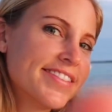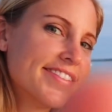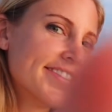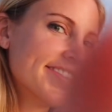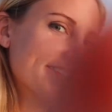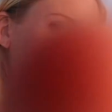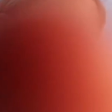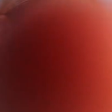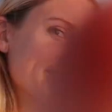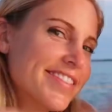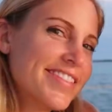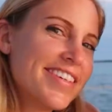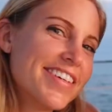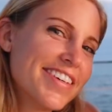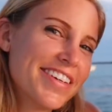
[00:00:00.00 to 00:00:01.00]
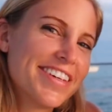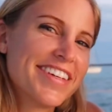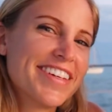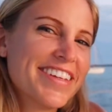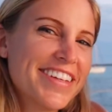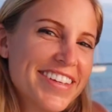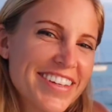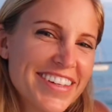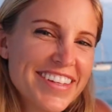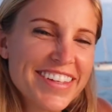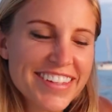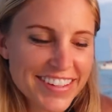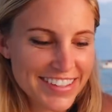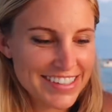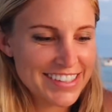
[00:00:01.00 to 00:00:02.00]

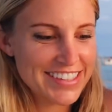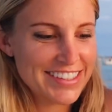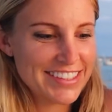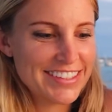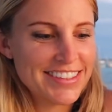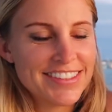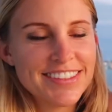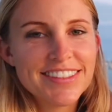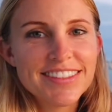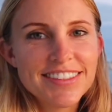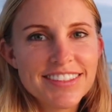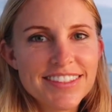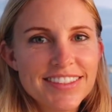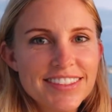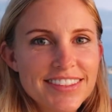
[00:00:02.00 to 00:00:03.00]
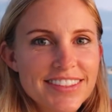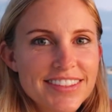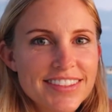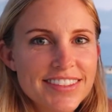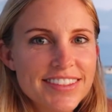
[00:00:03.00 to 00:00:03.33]
(silent)